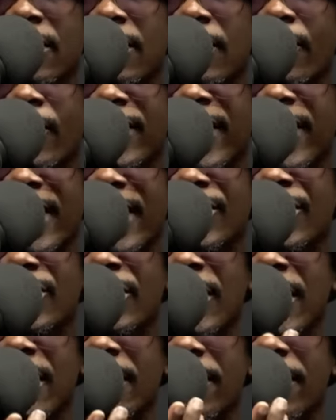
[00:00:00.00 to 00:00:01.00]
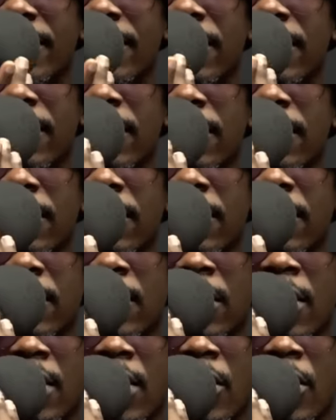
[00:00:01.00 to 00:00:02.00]
relationship,
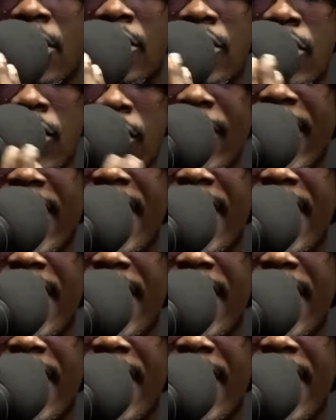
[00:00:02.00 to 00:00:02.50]
you have